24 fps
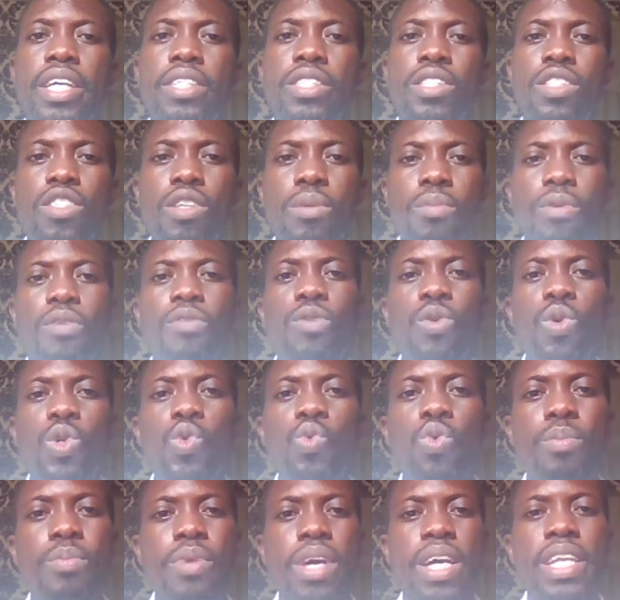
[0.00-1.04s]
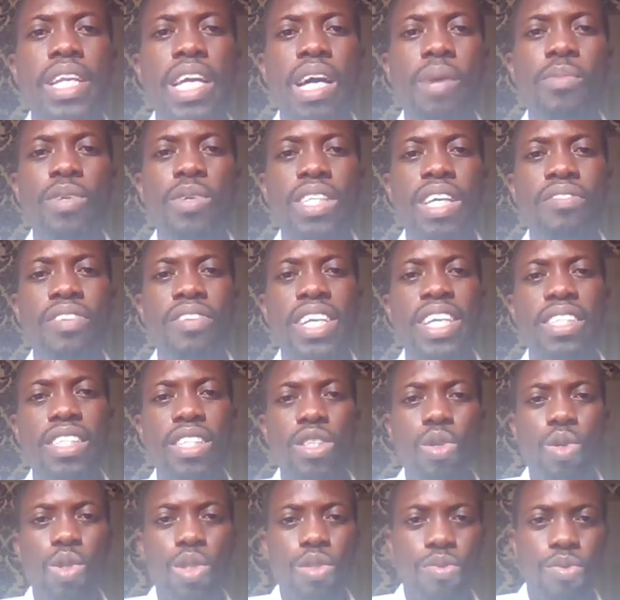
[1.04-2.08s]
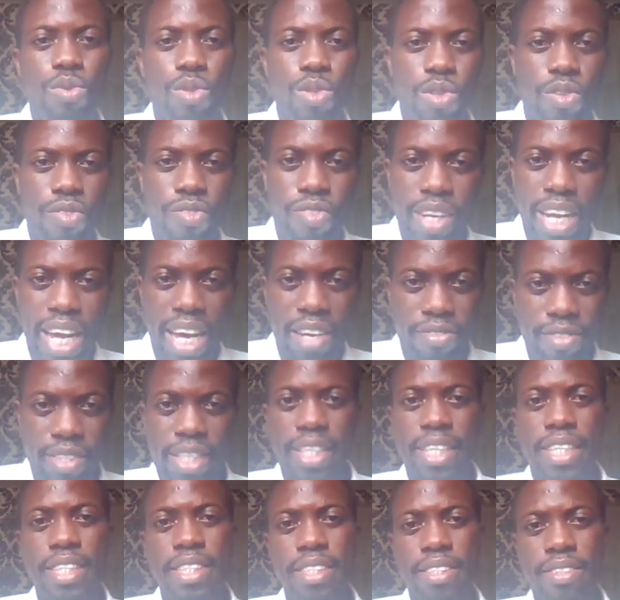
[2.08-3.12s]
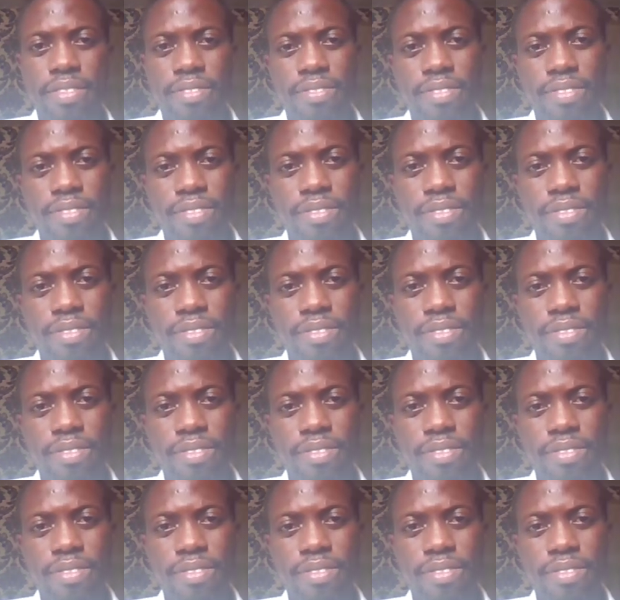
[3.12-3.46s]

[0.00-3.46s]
some of those women that must have eaten those fruit of life then,